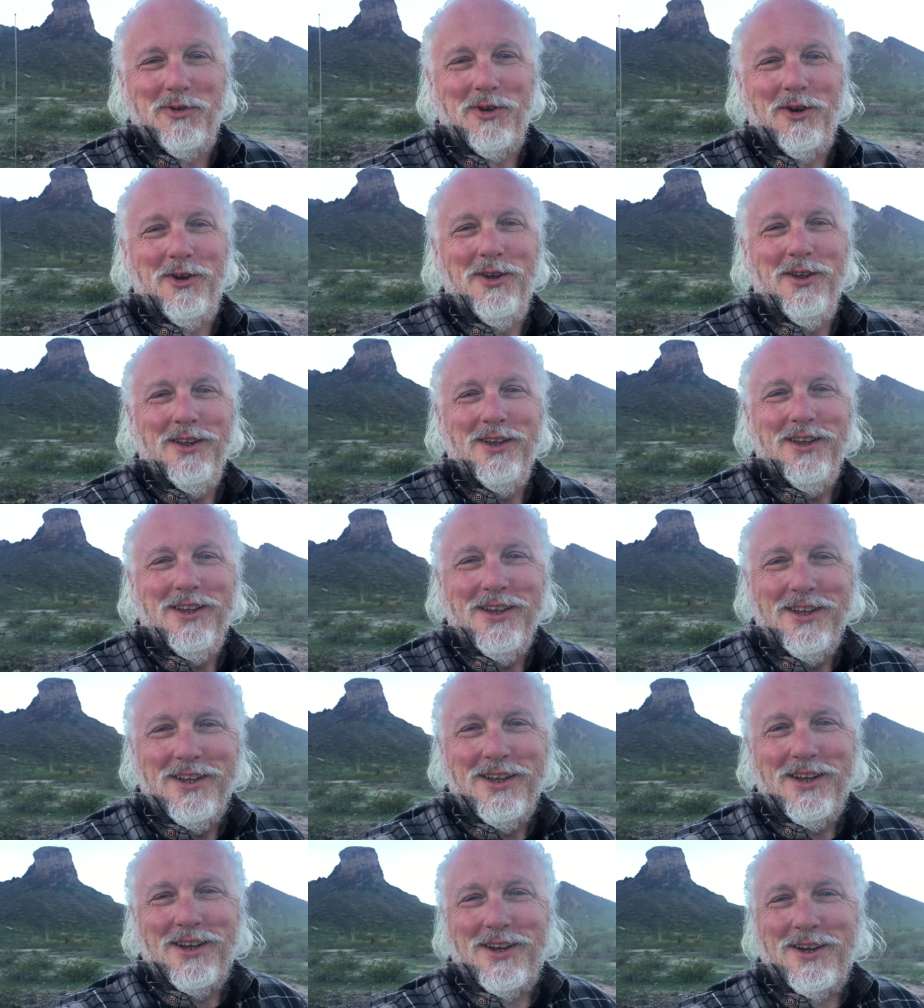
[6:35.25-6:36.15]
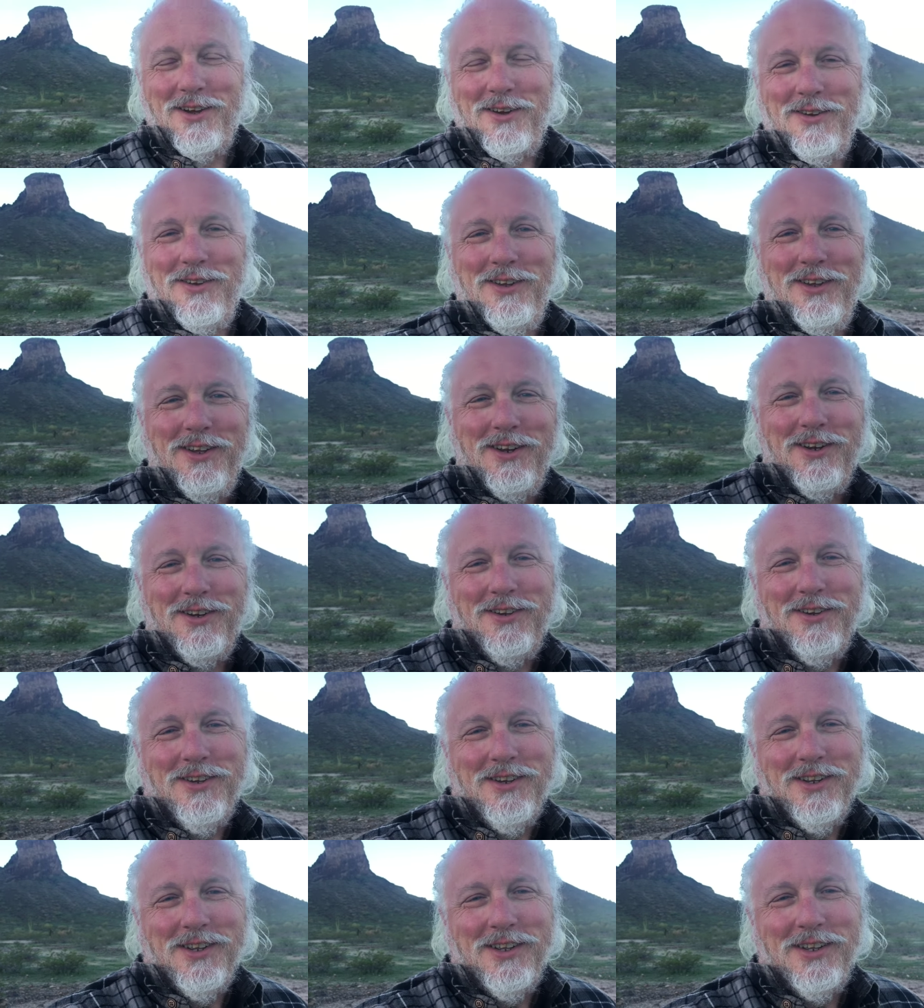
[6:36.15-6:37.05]
So, uh, you
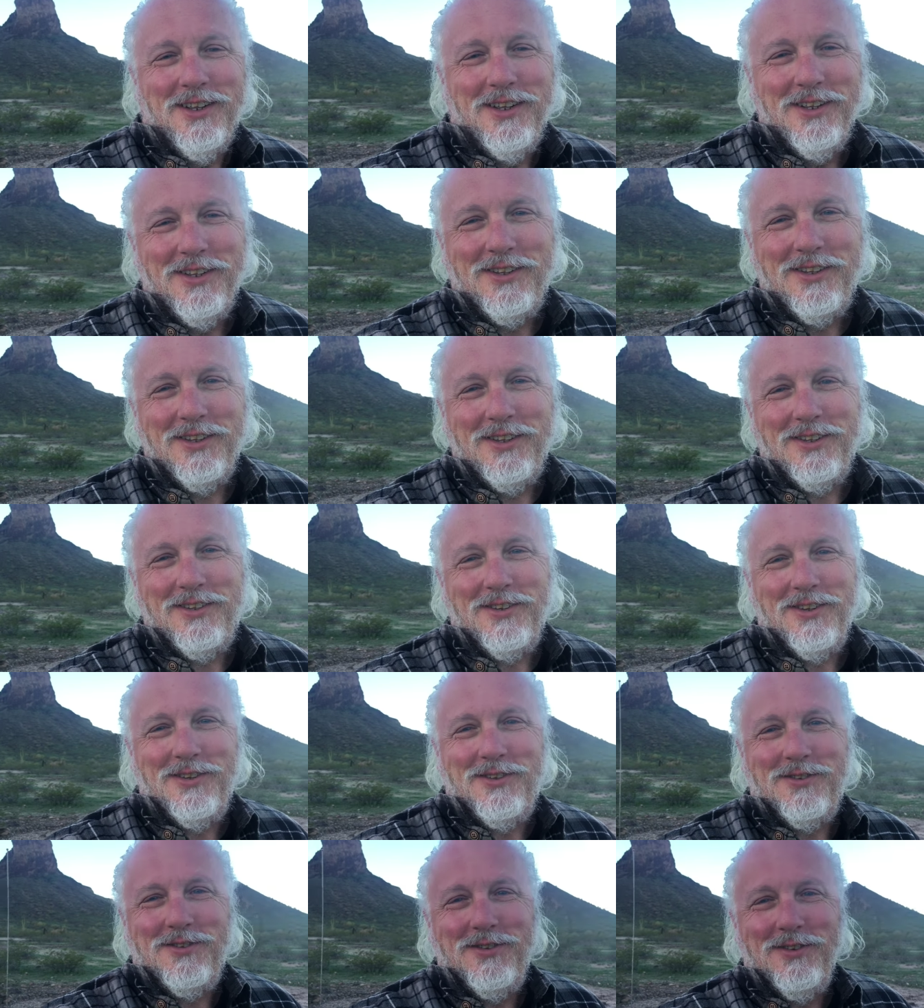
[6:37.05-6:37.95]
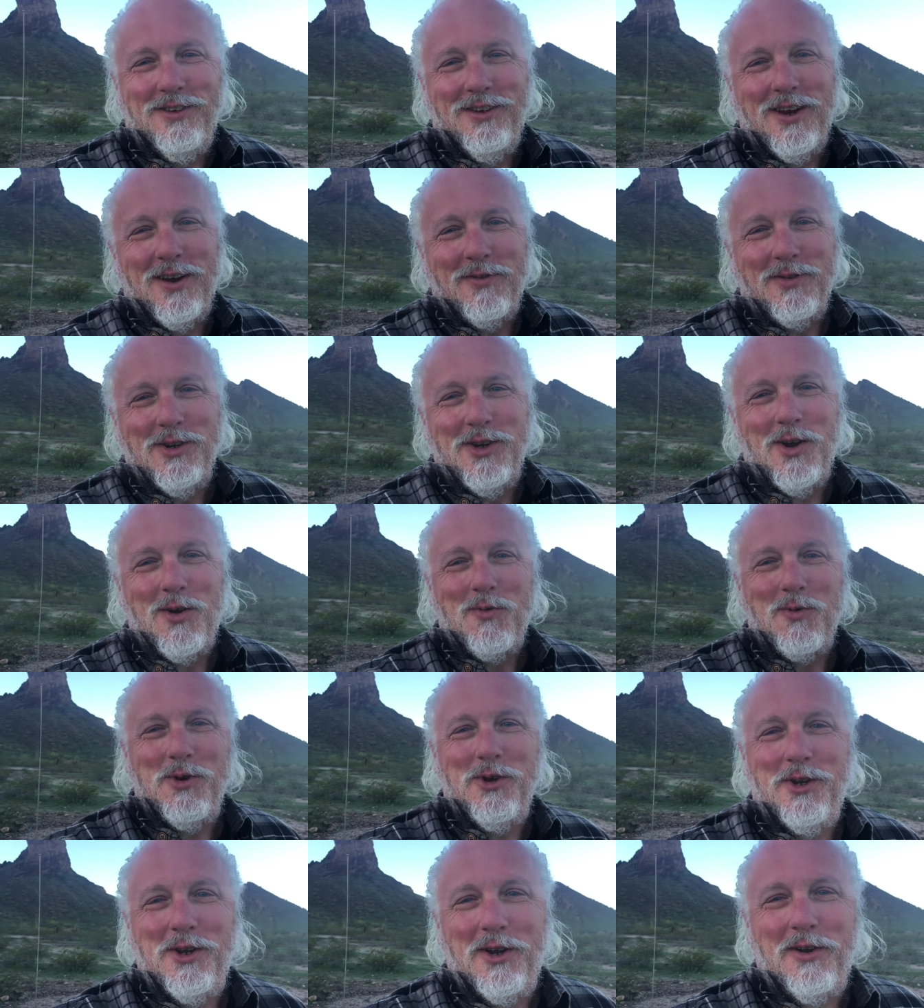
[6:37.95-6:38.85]
know, it, it's it's you never know
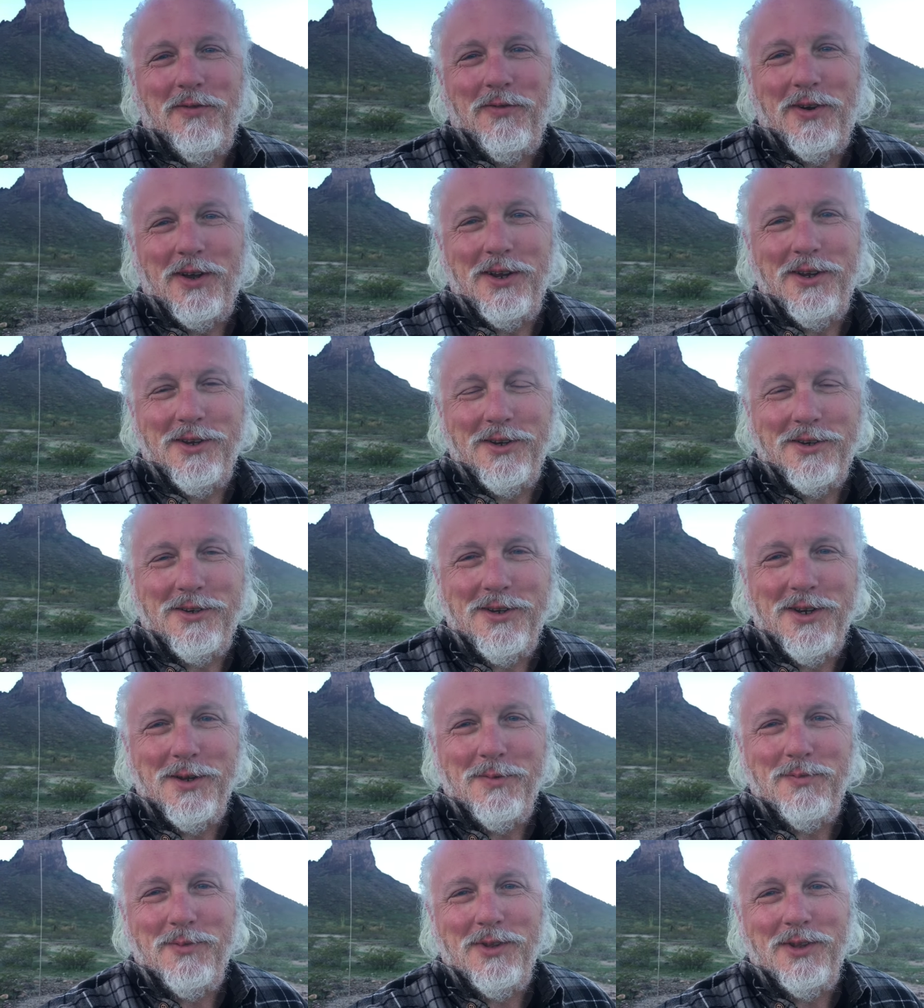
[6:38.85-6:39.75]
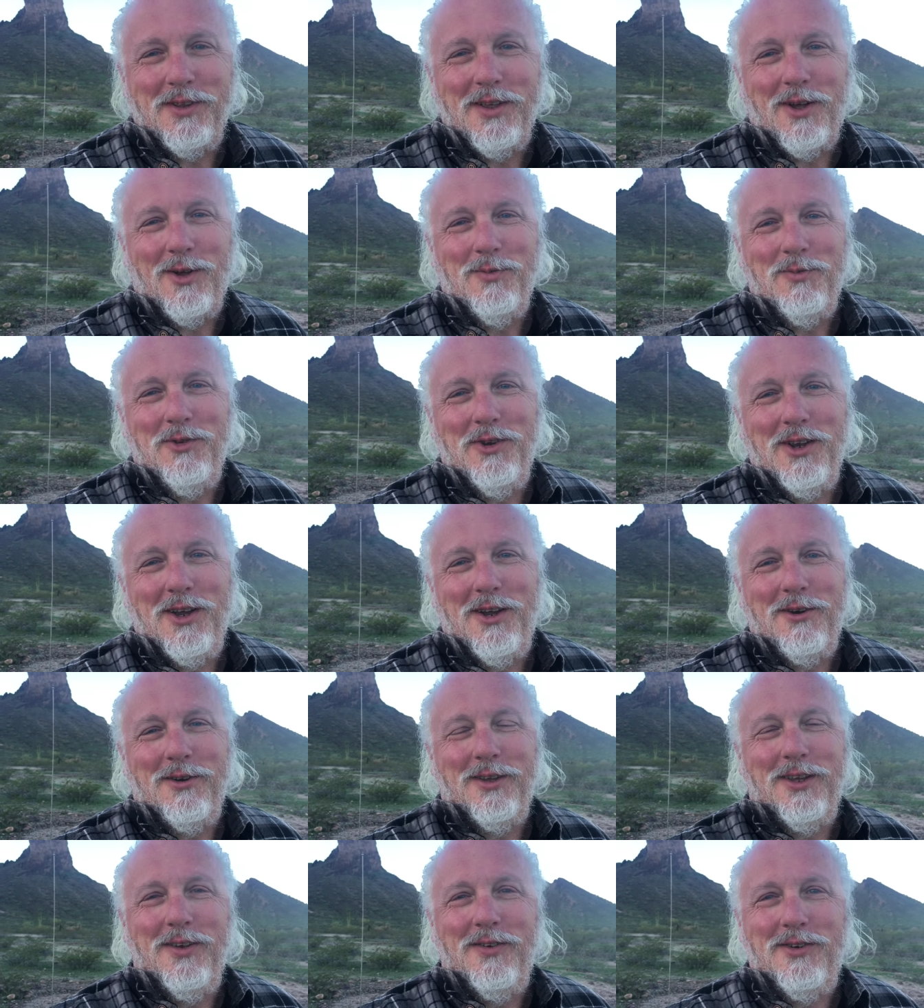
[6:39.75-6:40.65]
where you're gonna find your tip that helps you
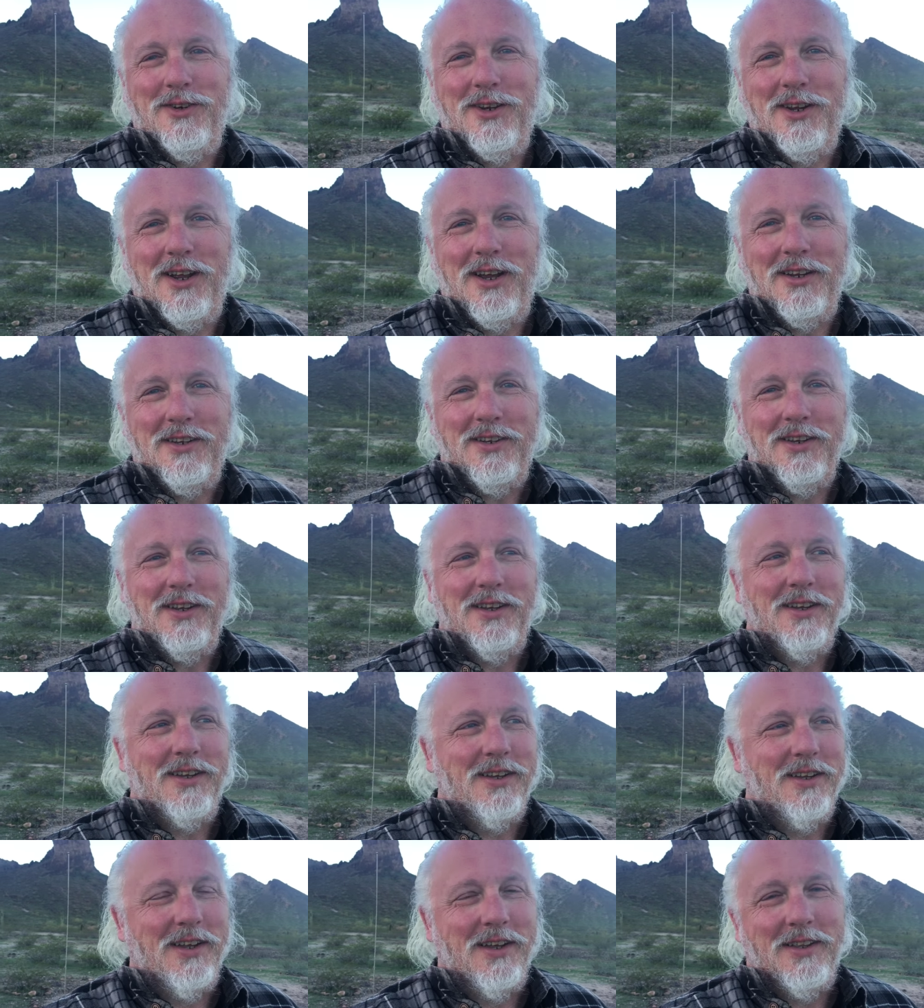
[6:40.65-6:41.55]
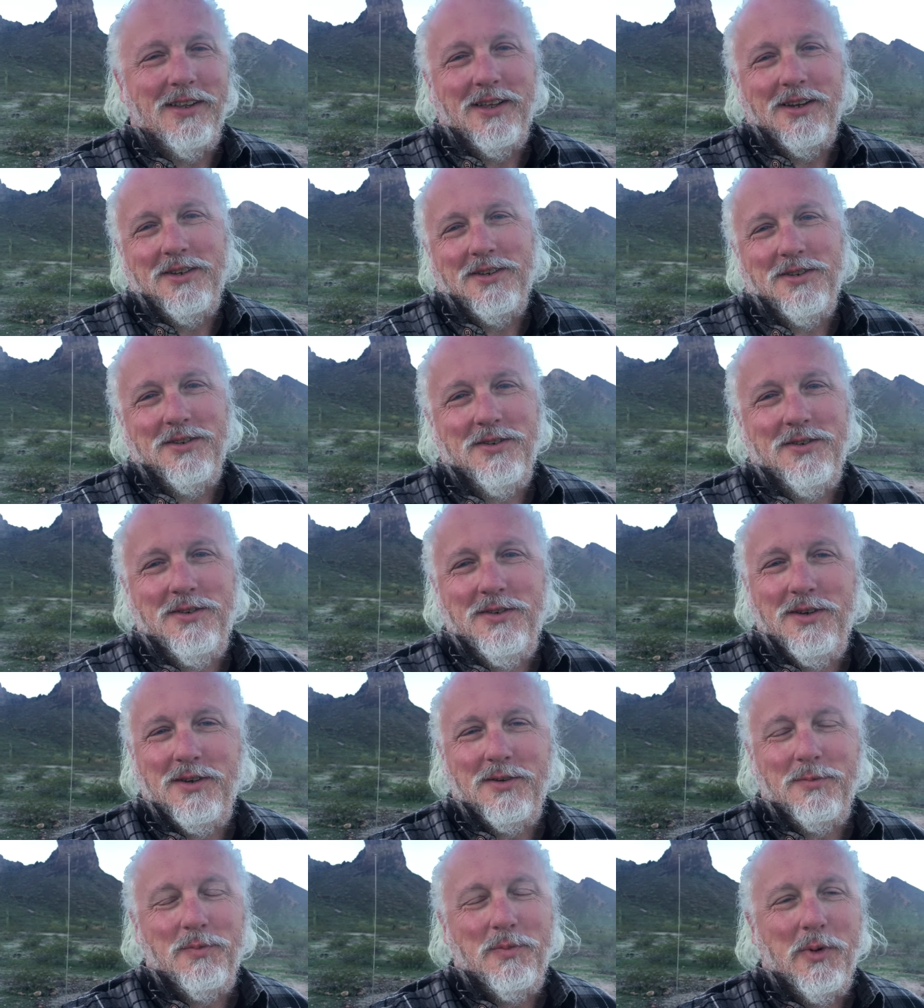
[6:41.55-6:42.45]
out. It gives you an idea, and then just
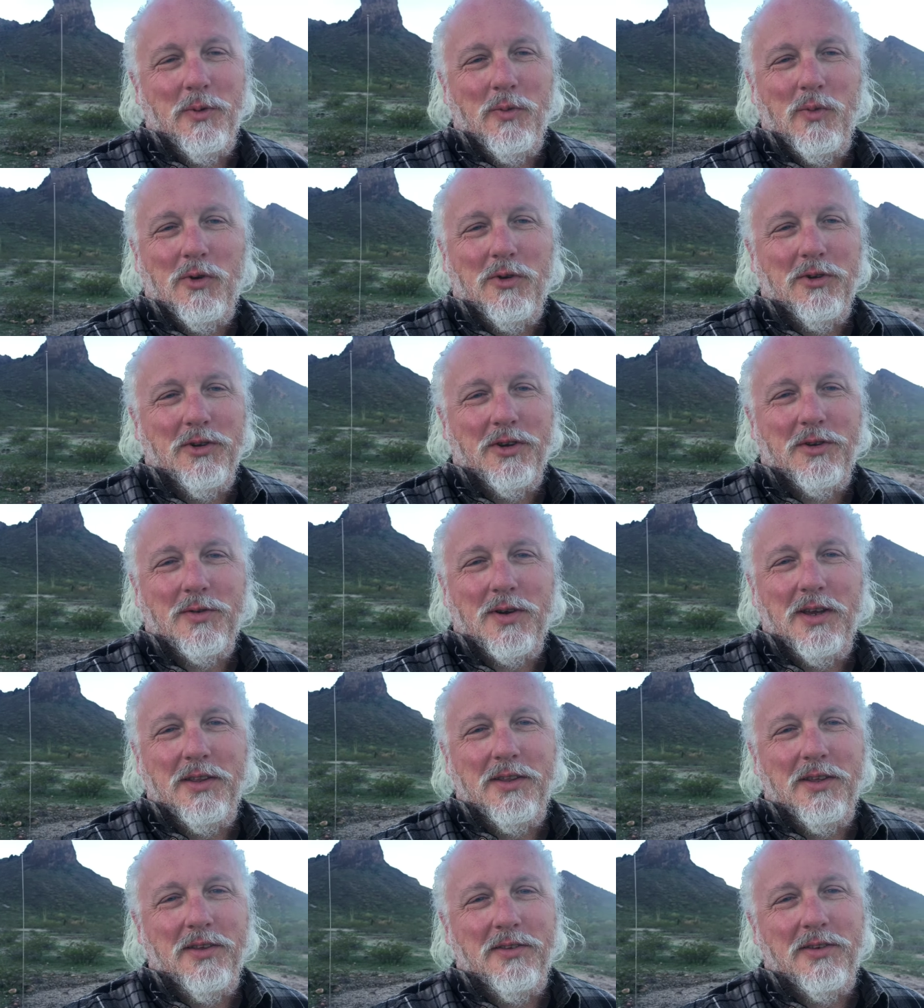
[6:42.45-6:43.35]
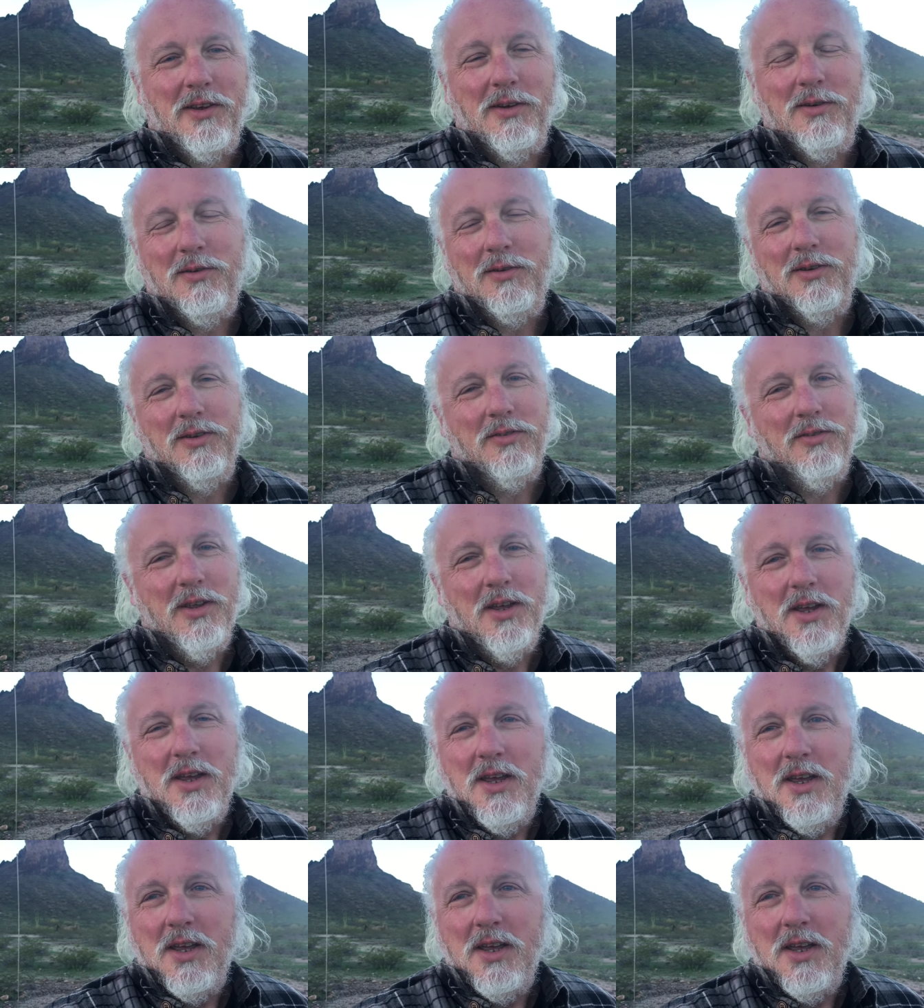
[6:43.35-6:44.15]
you know, be willing to try things out because